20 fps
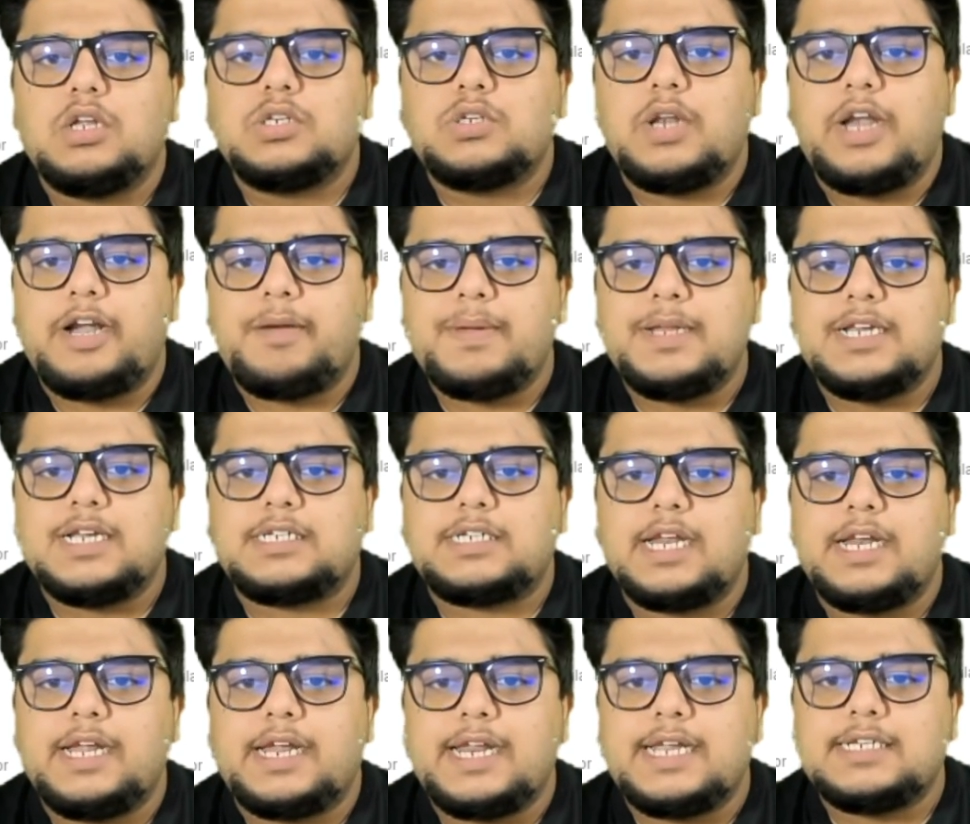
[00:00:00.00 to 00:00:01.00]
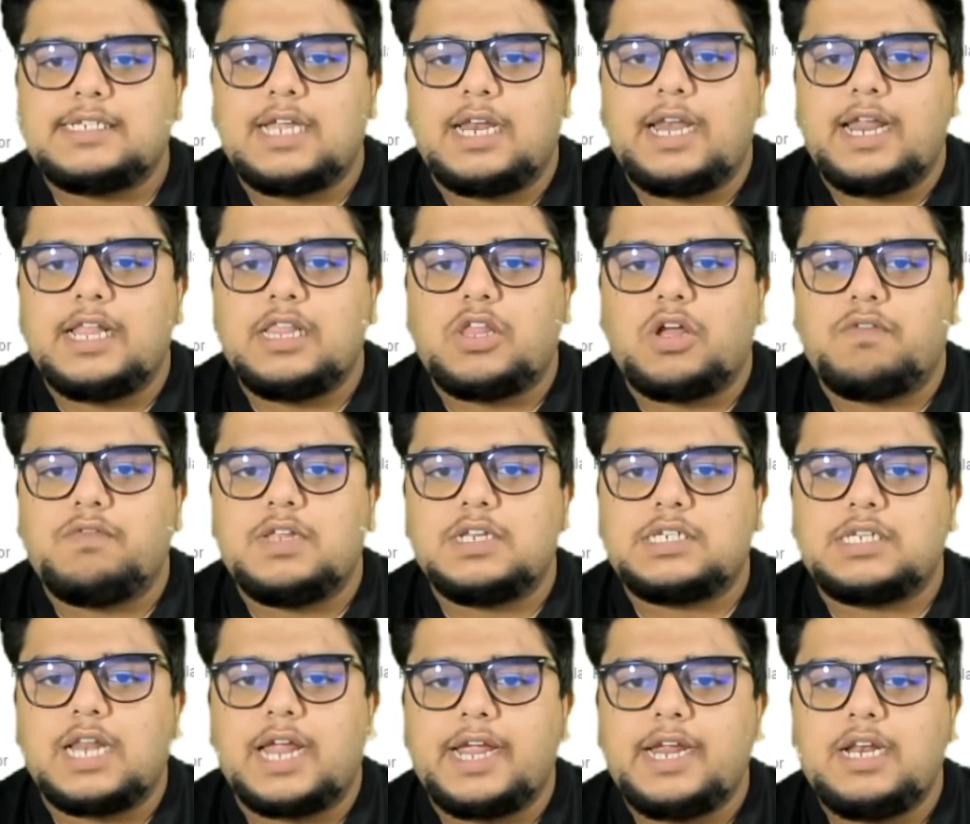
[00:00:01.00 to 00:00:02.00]
So let me just increase the length of
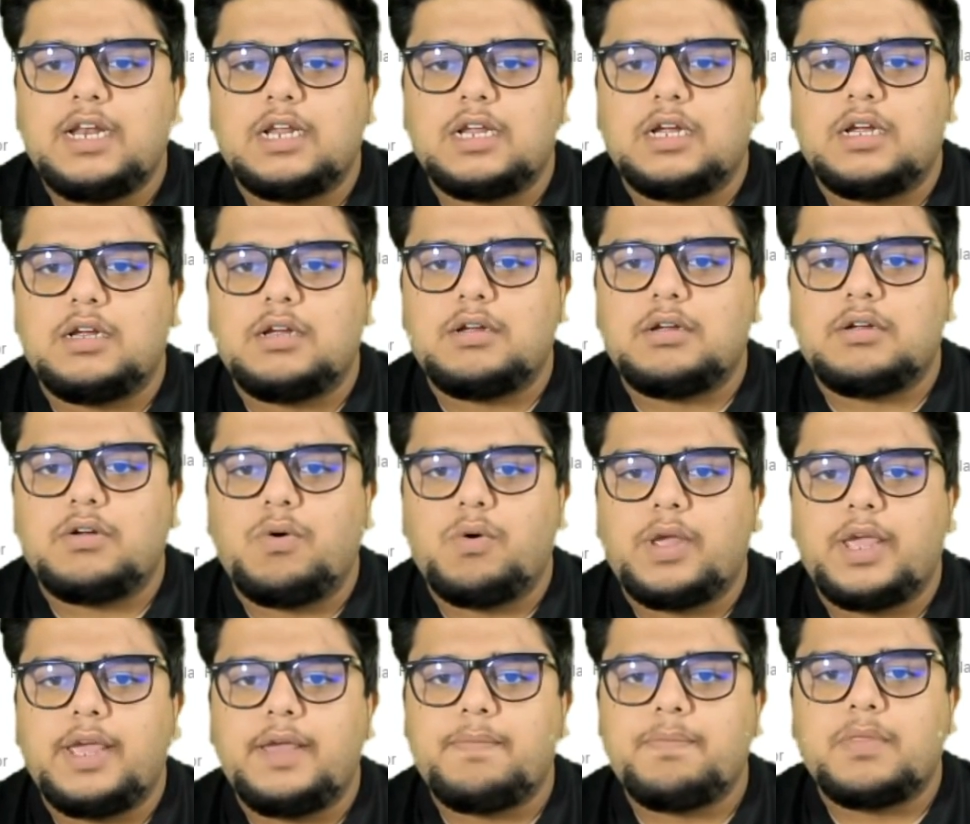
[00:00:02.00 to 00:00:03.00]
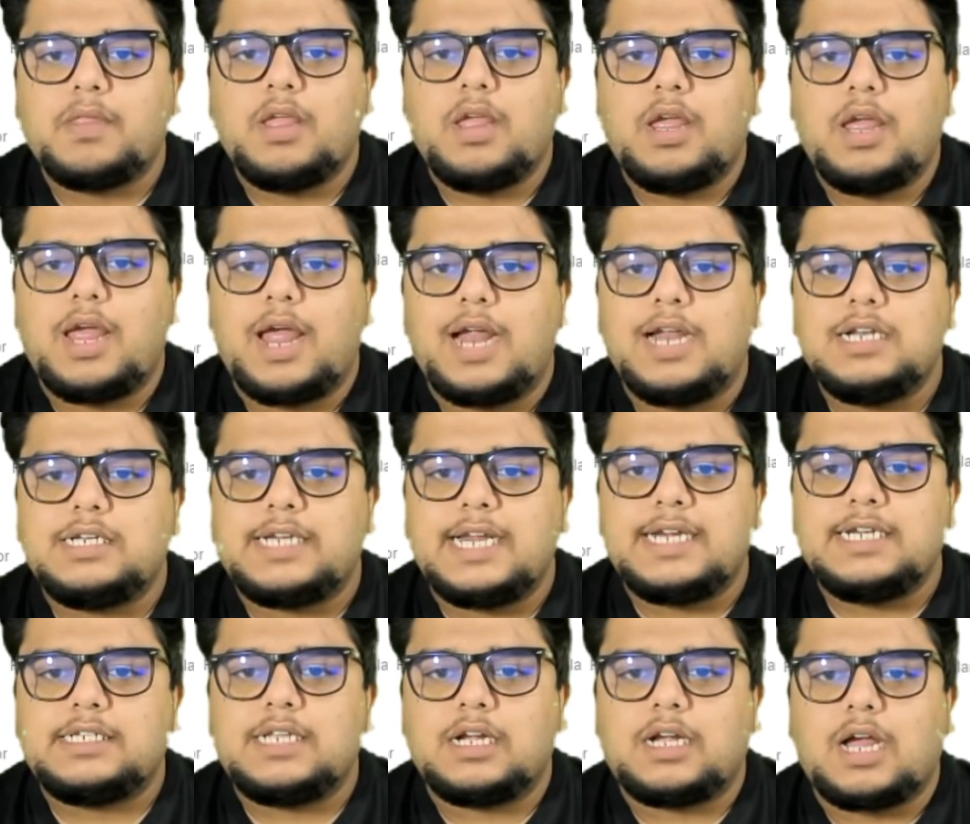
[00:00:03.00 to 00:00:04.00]
this line. Okay. And
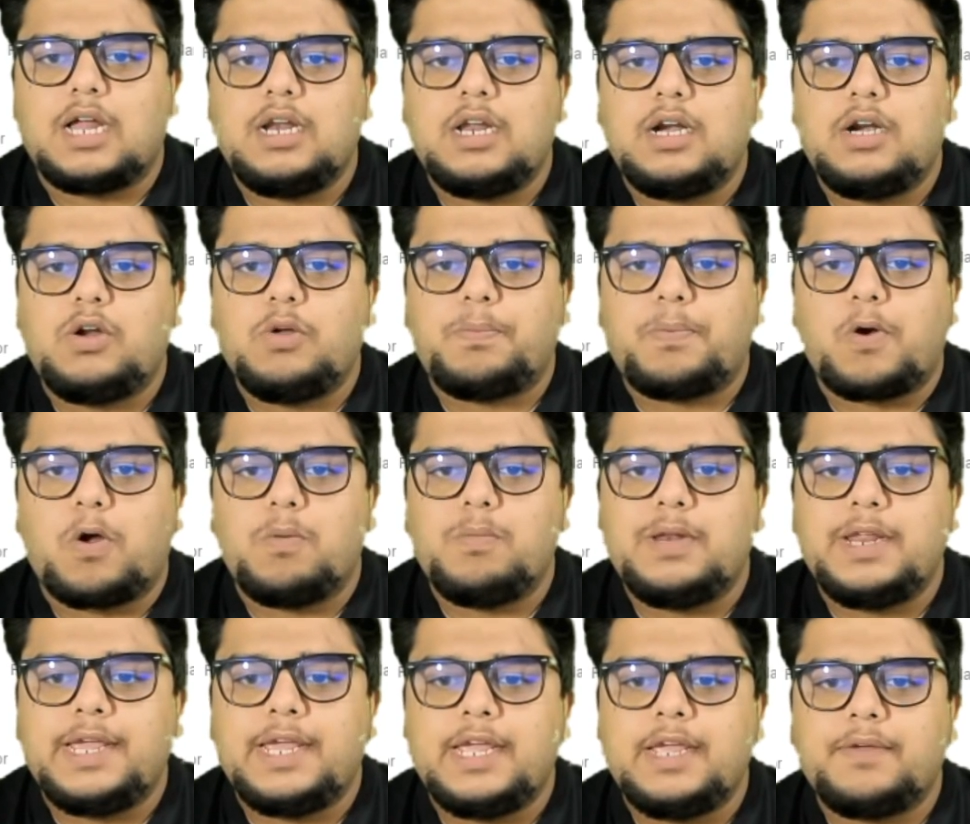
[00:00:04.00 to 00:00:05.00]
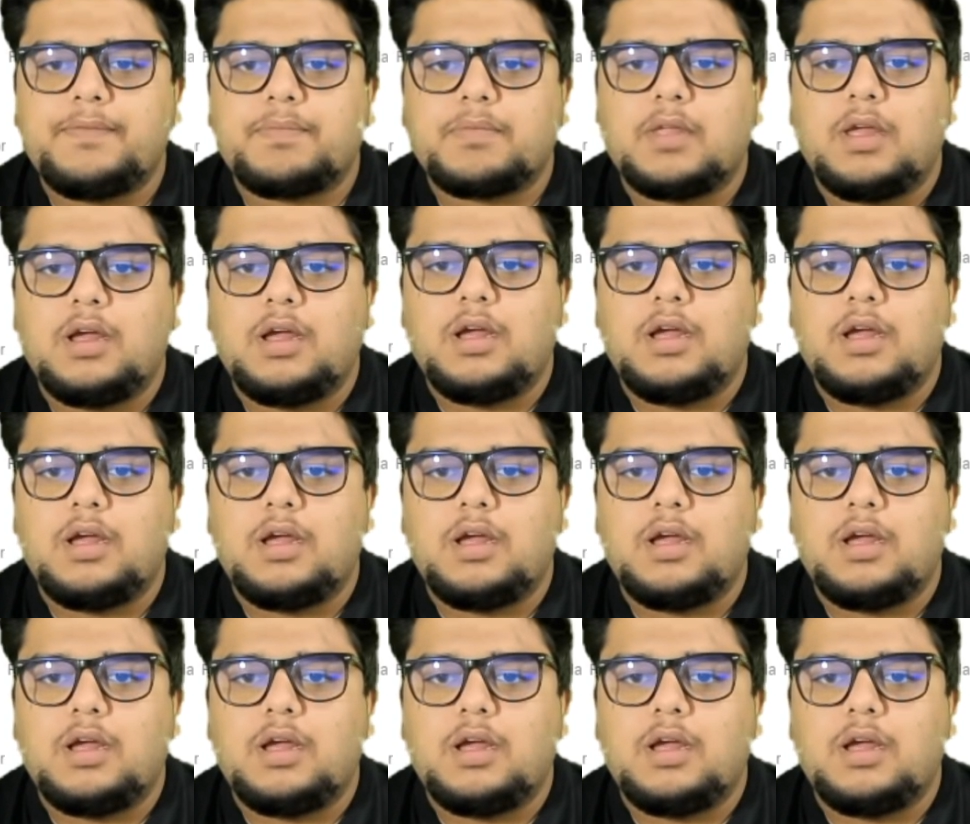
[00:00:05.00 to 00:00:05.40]
change the color to probably,